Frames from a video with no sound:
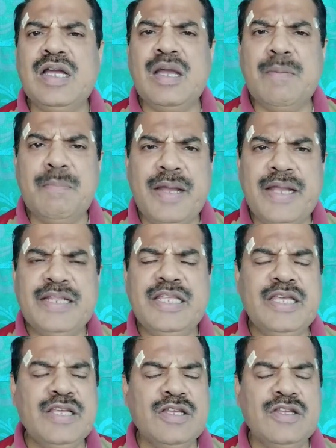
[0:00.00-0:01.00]
by
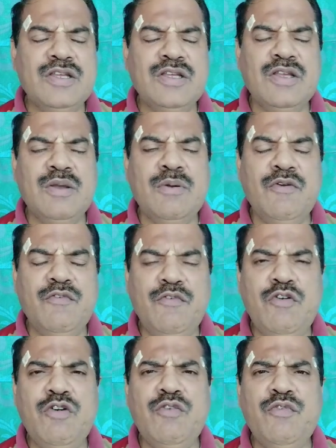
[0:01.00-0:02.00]
the
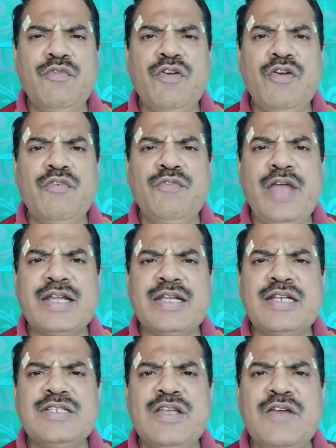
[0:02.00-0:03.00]
four
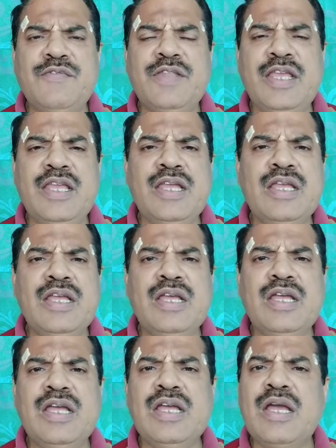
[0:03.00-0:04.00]
factors of the
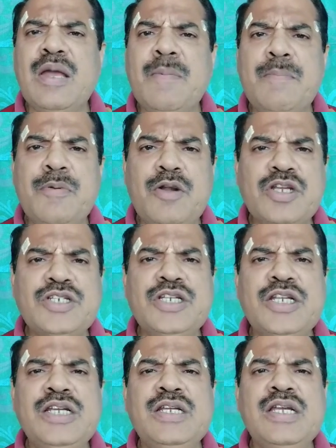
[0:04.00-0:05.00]

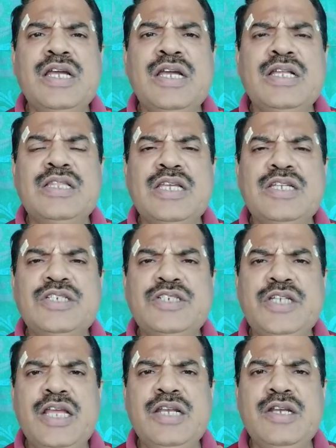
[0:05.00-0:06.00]
production. The
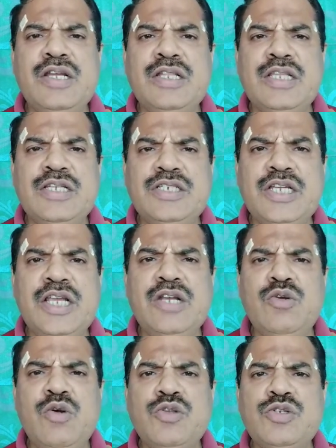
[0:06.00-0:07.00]
share
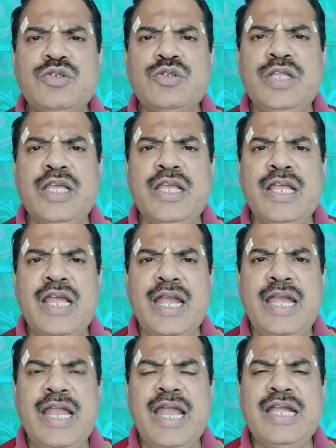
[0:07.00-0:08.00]
goes to the
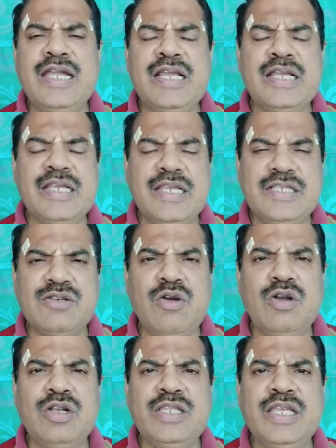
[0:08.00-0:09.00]
land is
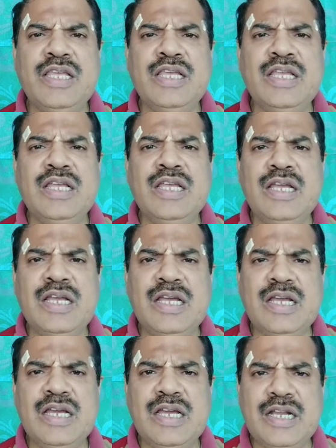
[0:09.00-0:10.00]
called the
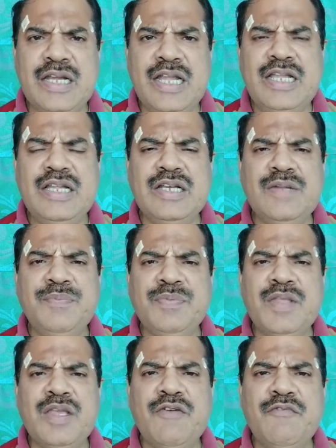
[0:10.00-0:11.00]
rent,
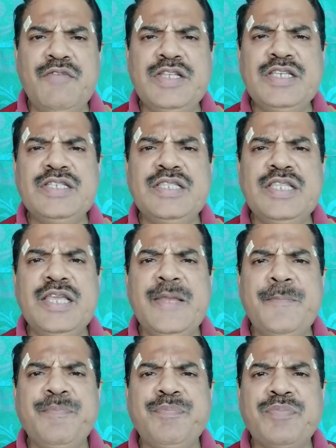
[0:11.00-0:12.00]
which is the
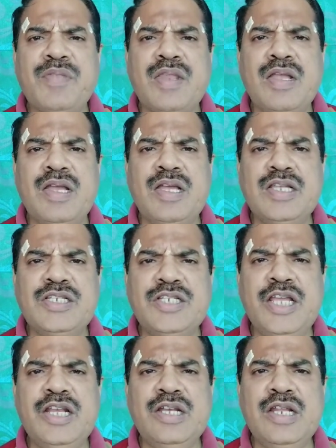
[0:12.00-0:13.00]

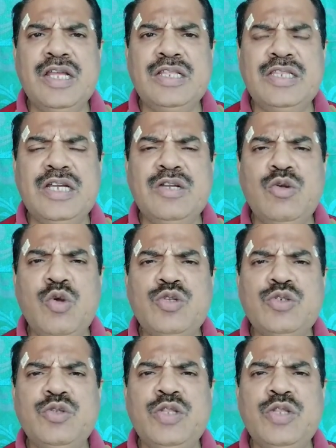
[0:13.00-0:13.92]
share that goes to